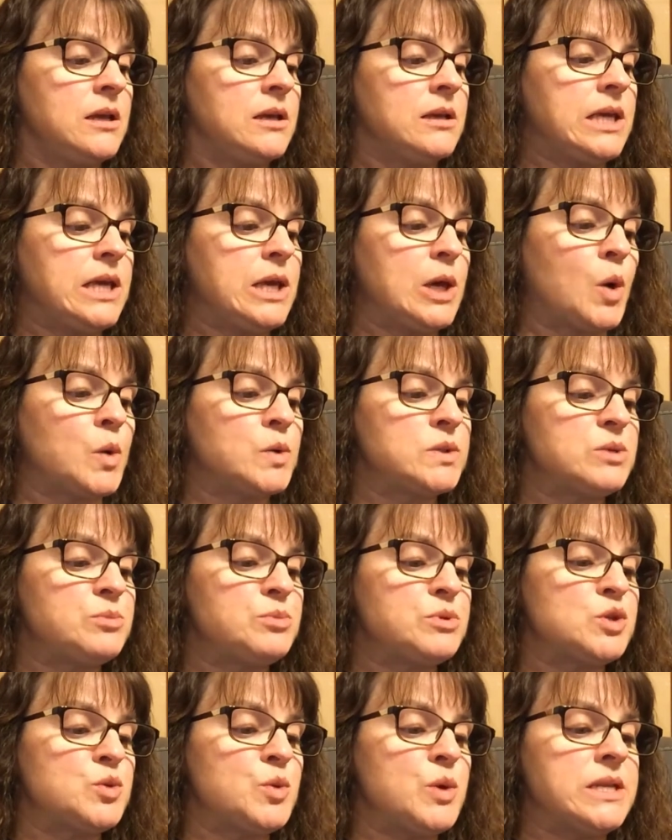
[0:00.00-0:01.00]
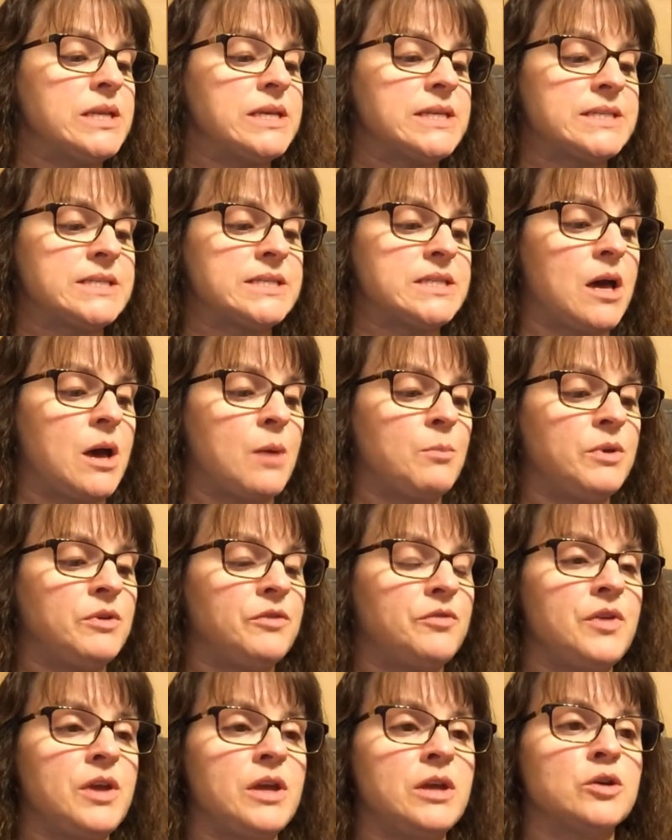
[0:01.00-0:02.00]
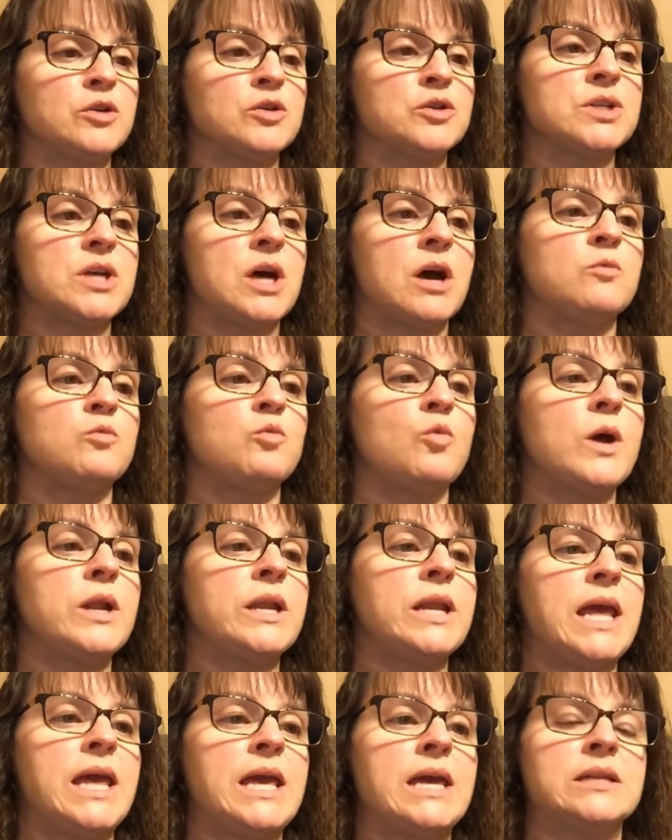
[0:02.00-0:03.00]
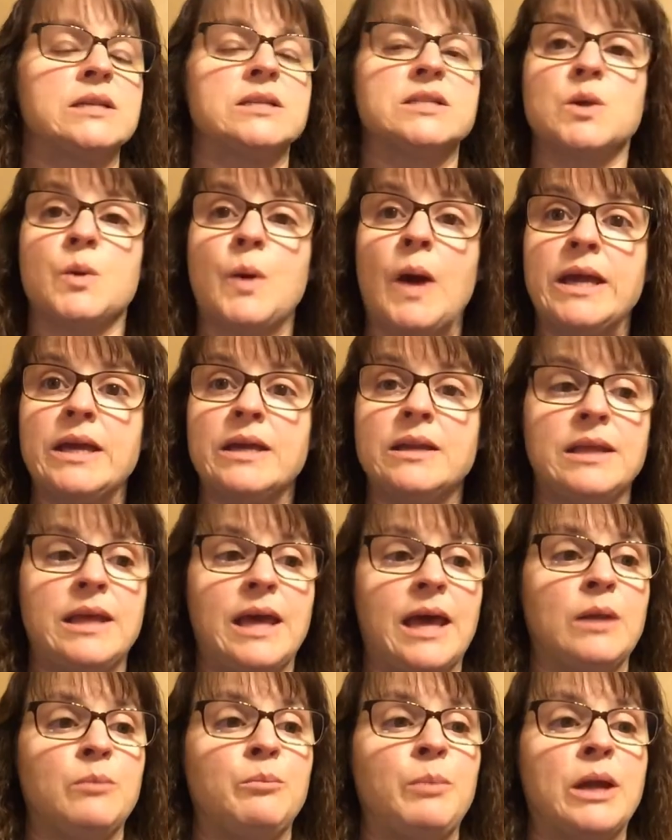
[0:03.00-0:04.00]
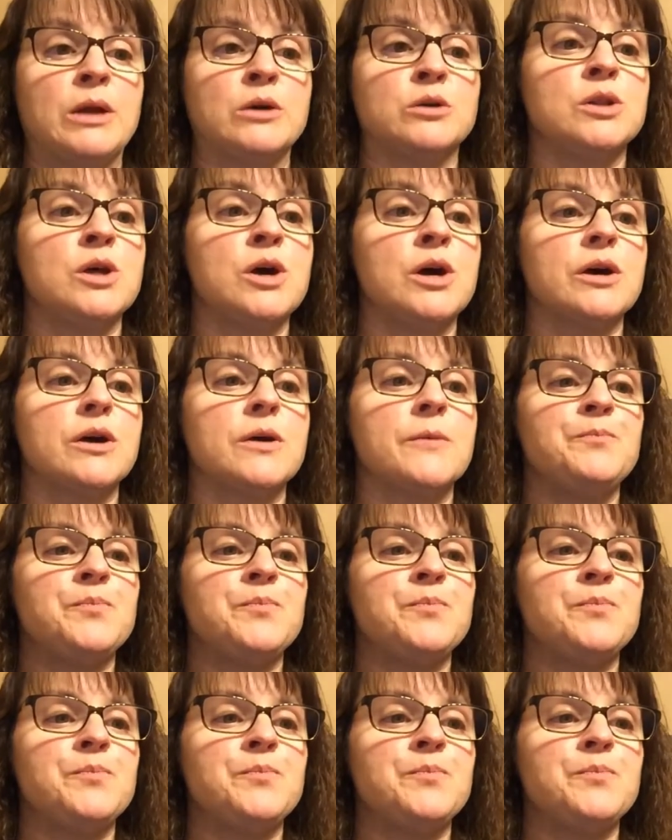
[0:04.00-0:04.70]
He holds it between his thumb and fingers on one hand so I can get a better look.